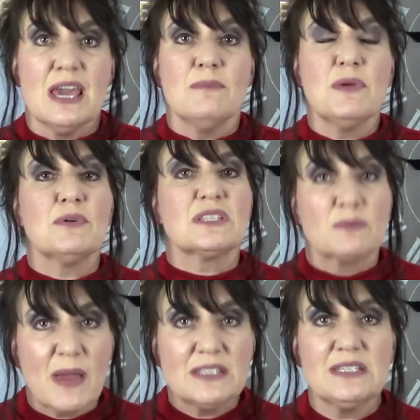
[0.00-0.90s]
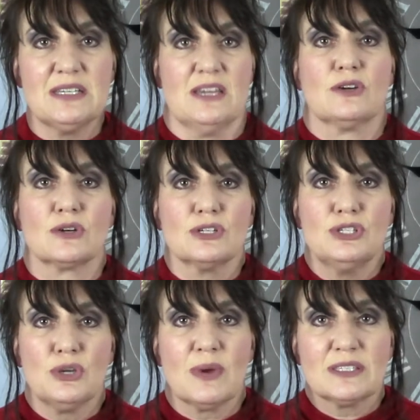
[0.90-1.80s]
People expected an acre or
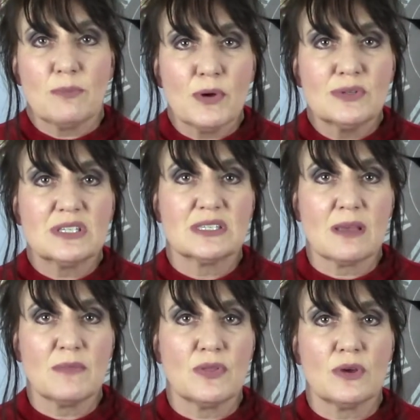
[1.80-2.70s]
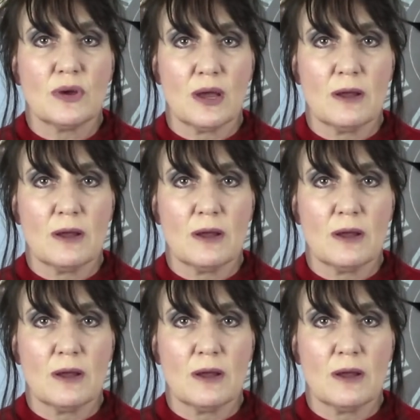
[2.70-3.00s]
two as opposed to some of the